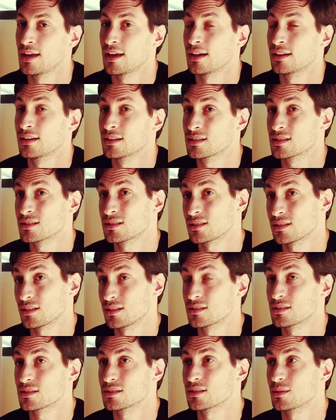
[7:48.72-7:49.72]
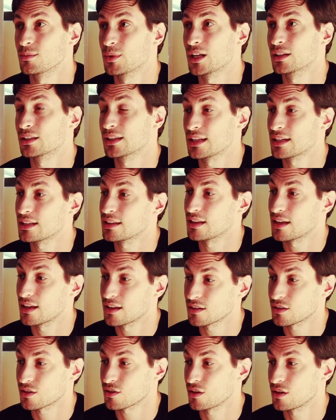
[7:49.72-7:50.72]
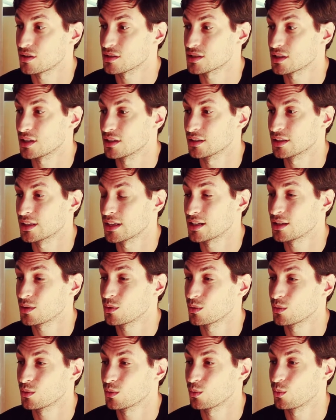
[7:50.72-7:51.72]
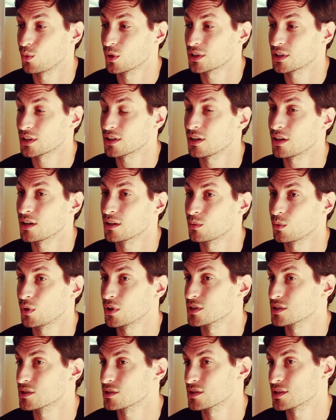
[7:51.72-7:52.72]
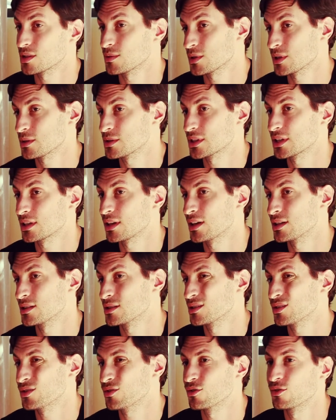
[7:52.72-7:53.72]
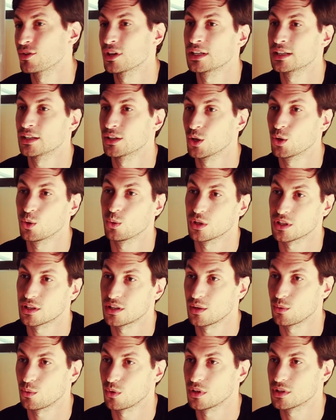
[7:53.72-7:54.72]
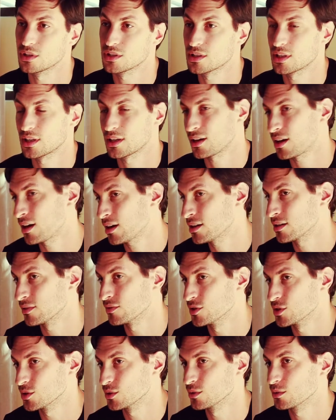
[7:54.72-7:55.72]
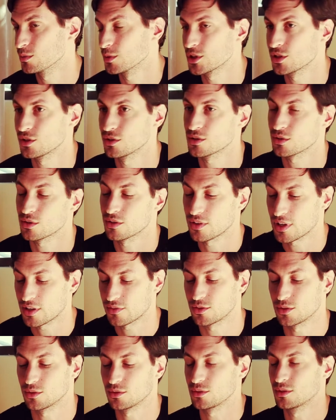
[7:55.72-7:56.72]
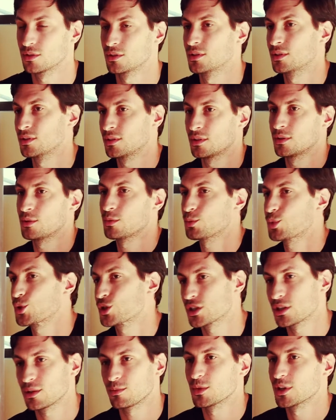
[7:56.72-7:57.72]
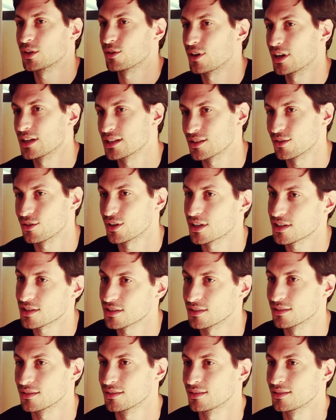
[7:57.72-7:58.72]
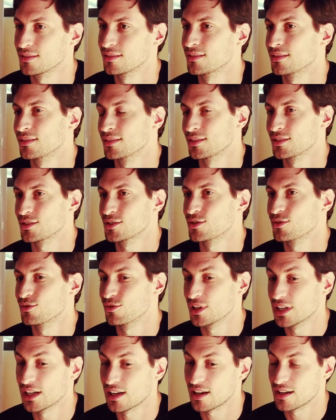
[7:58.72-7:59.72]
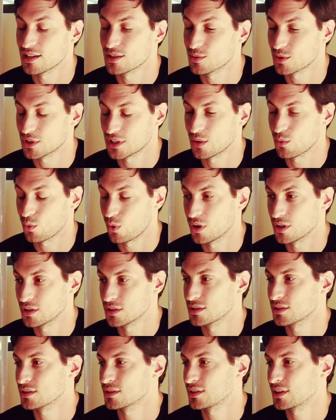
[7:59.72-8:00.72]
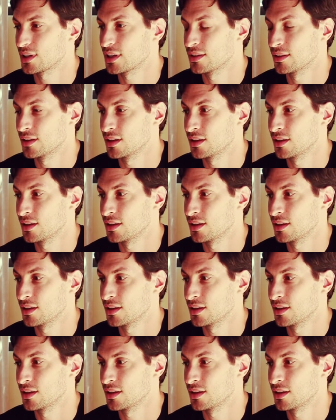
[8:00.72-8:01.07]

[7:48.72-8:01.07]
and it's it's about getting that across and getting what the client wants because sometimes the clients don't really know what they want they kind of do but you sort of have to push them in the right direction mm. to realize what they want and